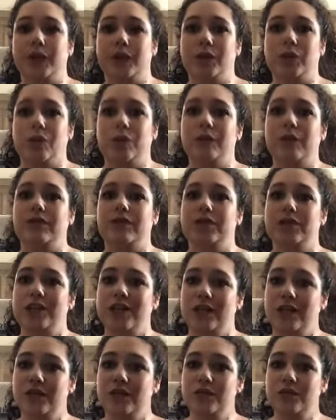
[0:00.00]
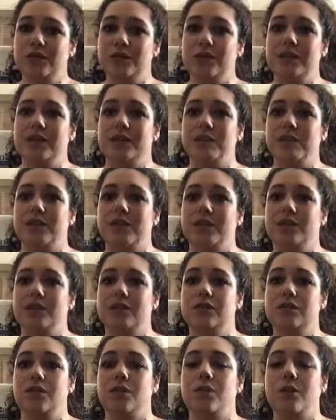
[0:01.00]
a little bit of a challenge with something
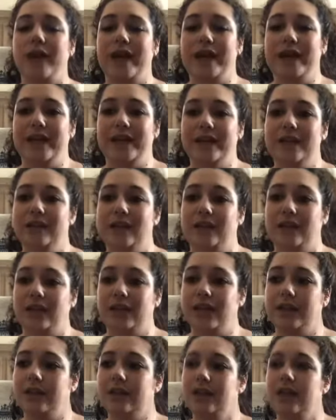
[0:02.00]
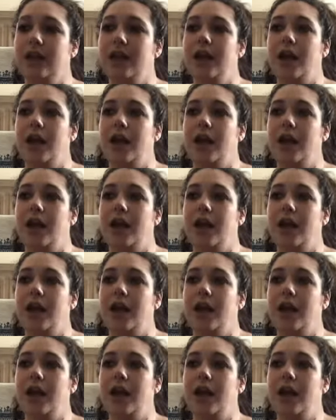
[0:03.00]
so weighty as Sonlight.